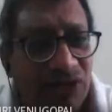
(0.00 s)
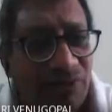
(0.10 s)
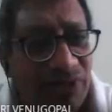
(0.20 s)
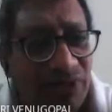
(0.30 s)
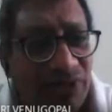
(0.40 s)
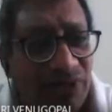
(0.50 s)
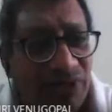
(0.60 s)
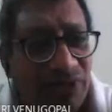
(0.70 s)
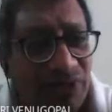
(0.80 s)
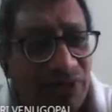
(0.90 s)
me try one
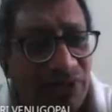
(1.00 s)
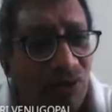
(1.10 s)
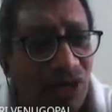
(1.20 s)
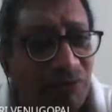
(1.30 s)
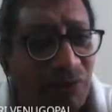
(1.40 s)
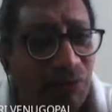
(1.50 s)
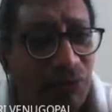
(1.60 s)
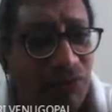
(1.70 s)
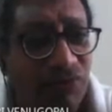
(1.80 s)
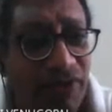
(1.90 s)
more. Let me put,
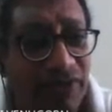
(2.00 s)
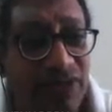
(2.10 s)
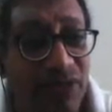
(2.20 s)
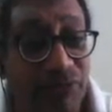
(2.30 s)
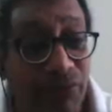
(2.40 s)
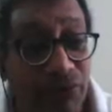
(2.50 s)
for example,